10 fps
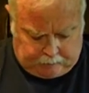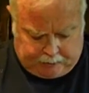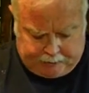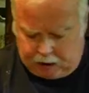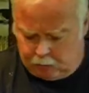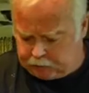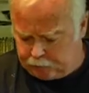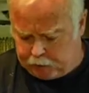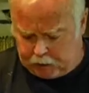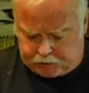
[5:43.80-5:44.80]
I know with the
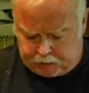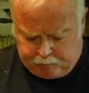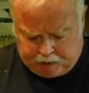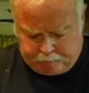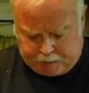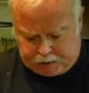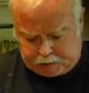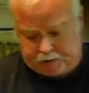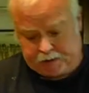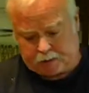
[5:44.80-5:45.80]
frozen puff
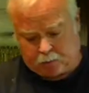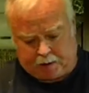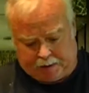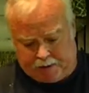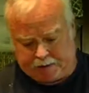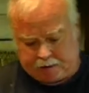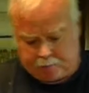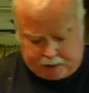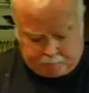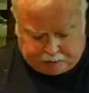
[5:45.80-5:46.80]
pastry, this is really easy to
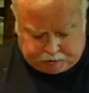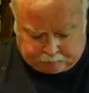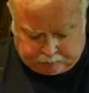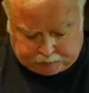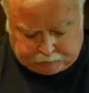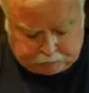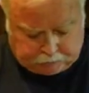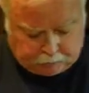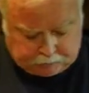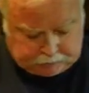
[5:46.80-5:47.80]
make by scratch too,
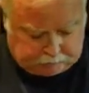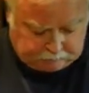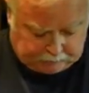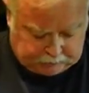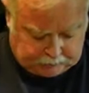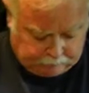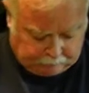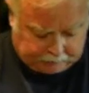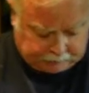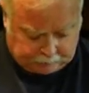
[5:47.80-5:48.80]
which I didn't
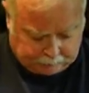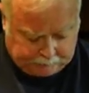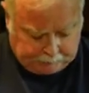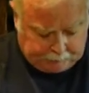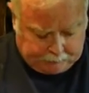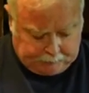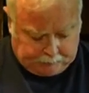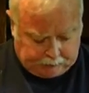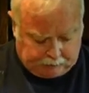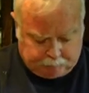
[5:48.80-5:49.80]
feel like doing.
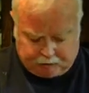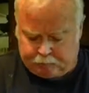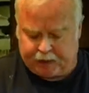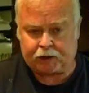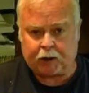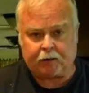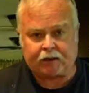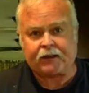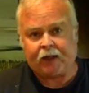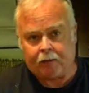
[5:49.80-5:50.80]
Puff pastry with the
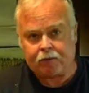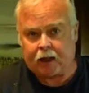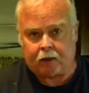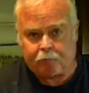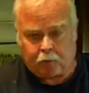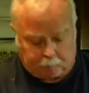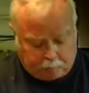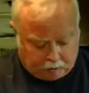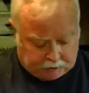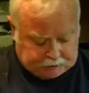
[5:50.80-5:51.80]
seams tend to pull
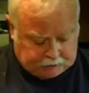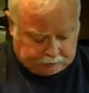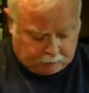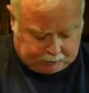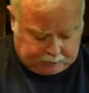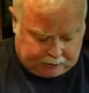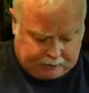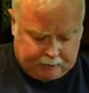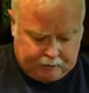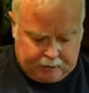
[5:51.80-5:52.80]
apart, so you want to kind
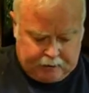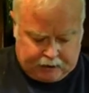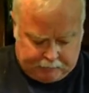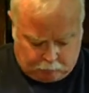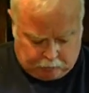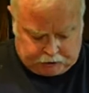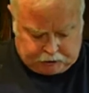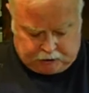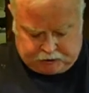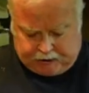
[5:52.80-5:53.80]
of keep crunching
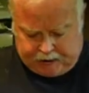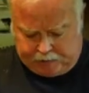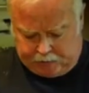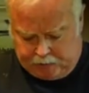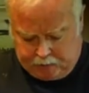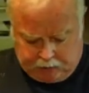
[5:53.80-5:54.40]
those together.